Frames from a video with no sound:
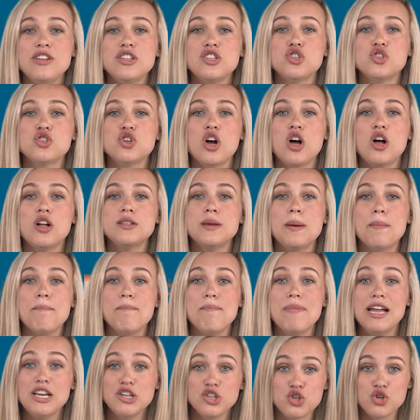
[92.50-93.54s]
installed
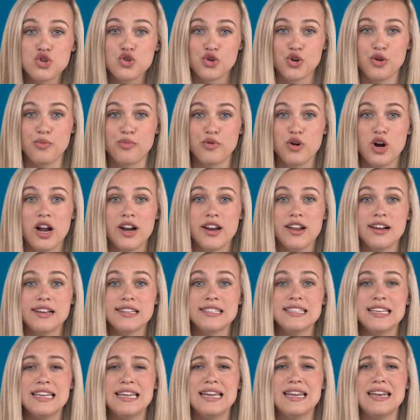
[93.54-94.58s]
menstrual
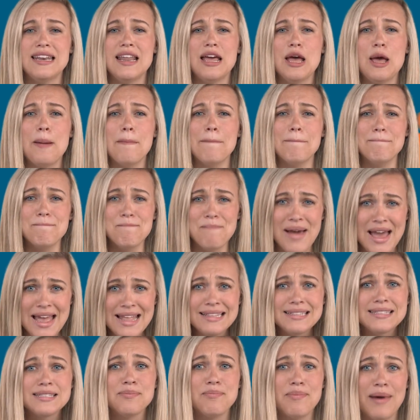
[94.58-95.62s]
products in
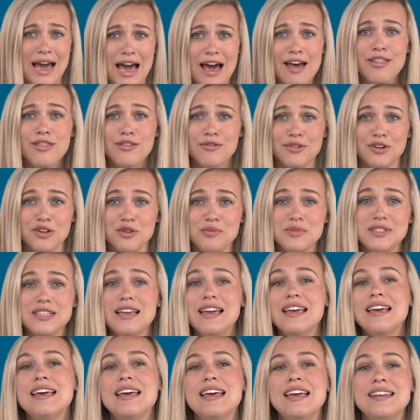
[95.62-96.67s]
men's bathrooms
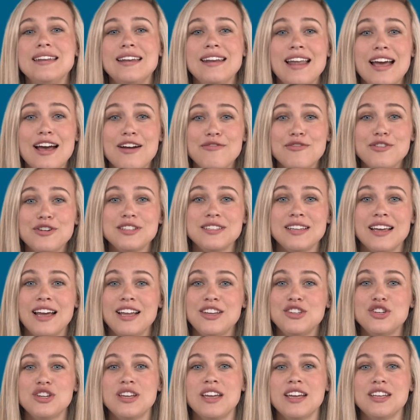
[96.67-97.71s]
in an effort to
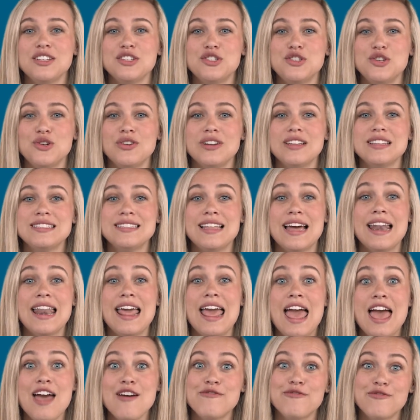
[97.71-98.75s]
educate students that
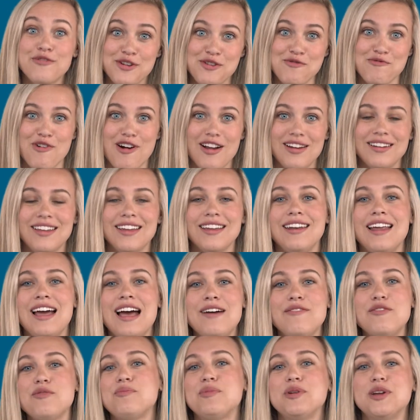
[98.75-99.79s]
everyone can
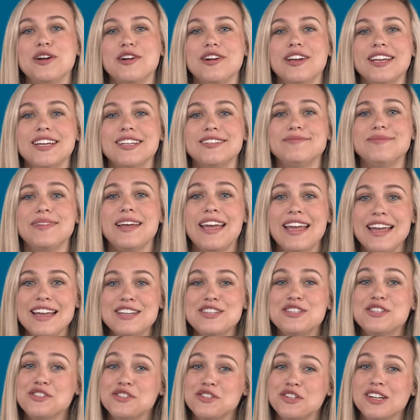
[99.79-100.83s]
have a period and
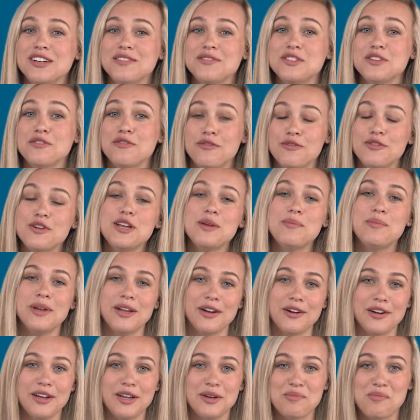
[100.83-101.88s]
deserves free
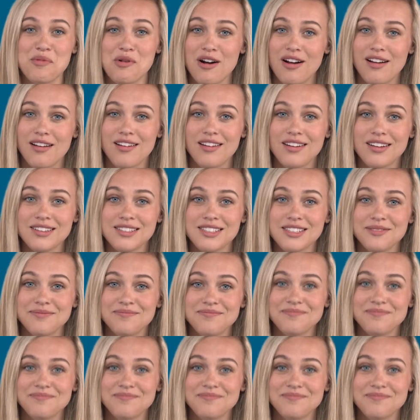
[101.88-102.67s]
period products.